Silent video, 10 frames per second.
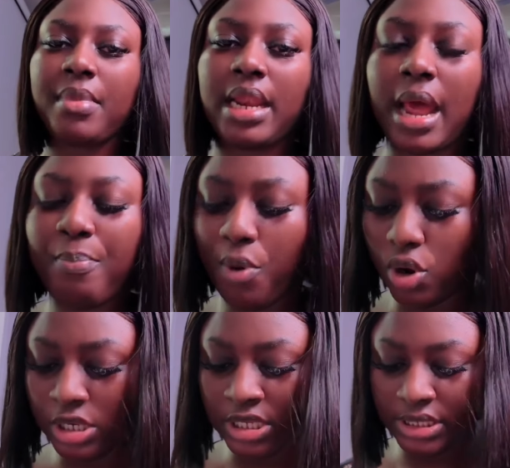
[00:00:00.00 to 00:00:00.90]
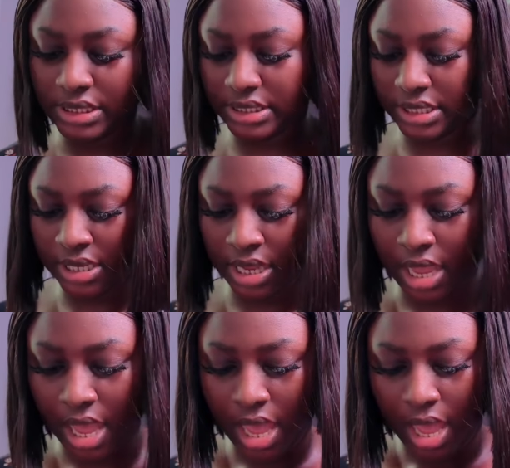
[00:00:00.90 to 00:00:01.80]
Mela Police
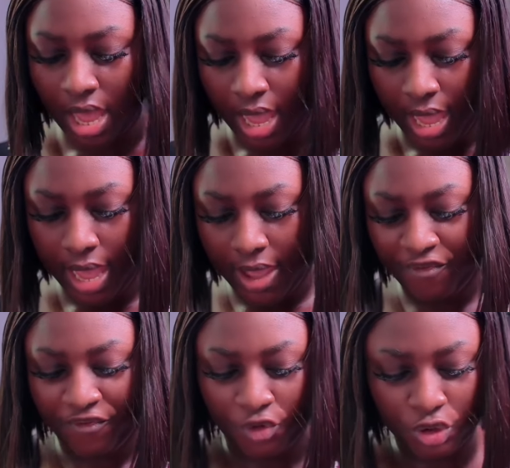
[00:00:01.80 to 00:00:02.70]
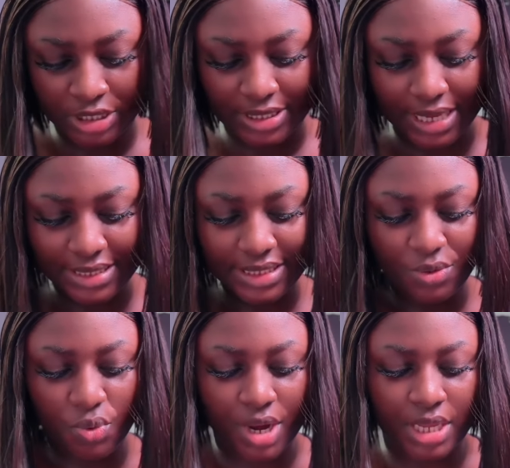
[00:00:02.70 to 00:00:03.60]
for sassy
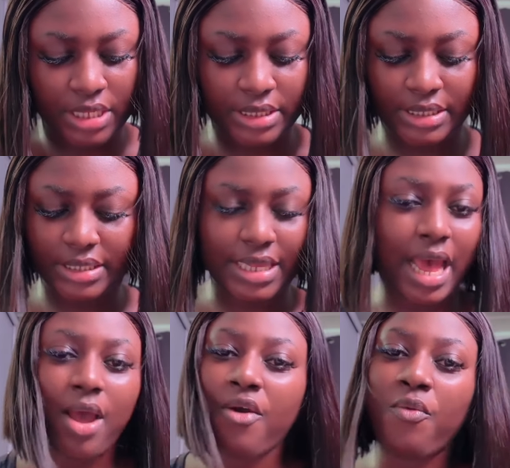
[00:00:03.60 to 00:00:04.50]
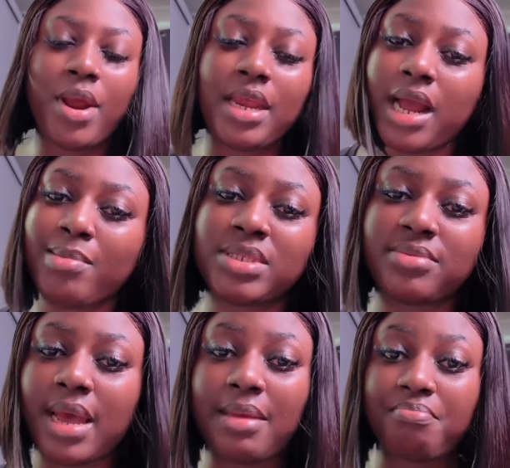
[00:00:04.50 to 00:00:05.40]
wares. When it comes
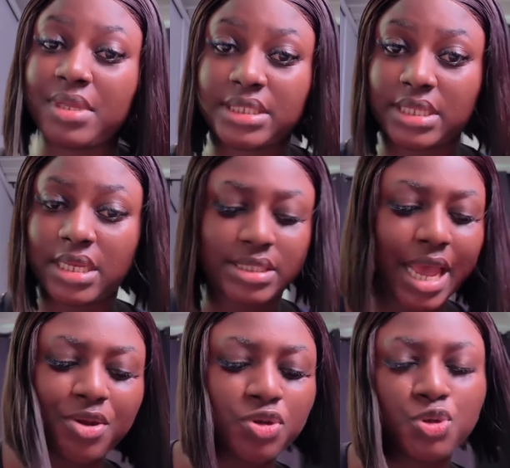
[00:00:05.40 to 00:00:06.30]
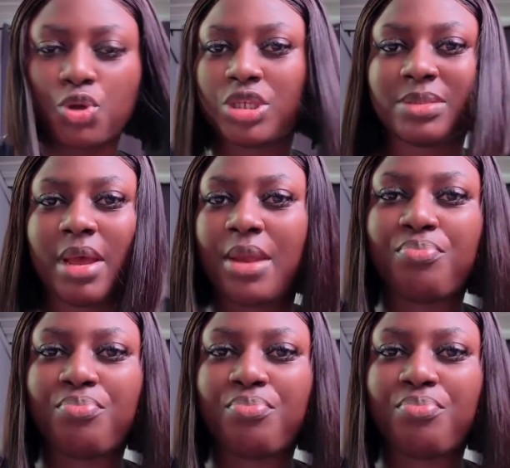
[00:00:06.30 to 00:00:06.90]
to my business, I don't source my